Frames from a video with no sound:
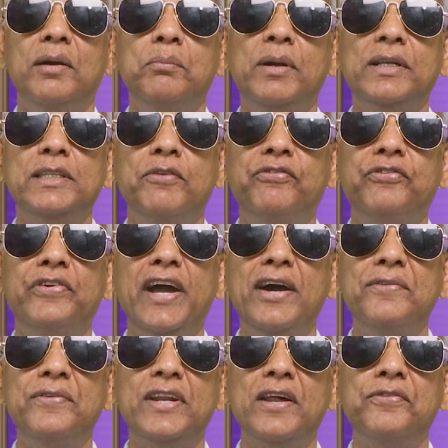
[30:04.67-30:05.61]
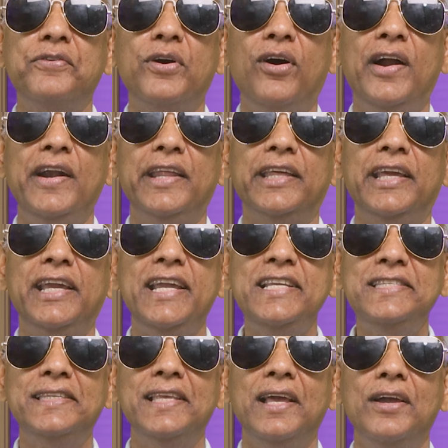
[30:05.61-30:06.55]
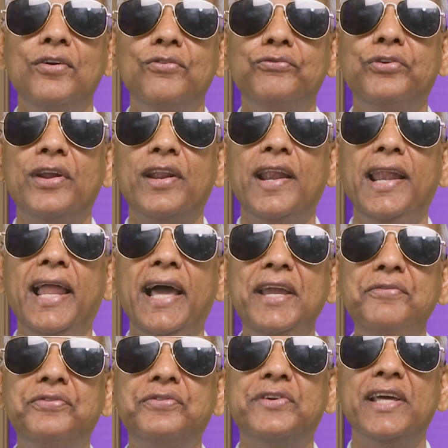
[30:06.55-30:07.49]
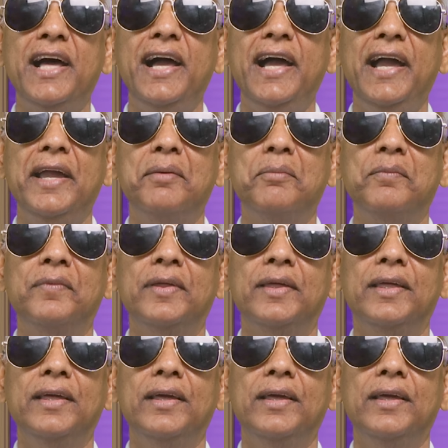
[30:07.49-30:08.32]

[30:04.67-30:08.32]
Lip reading: But the favor of God is for lifetime.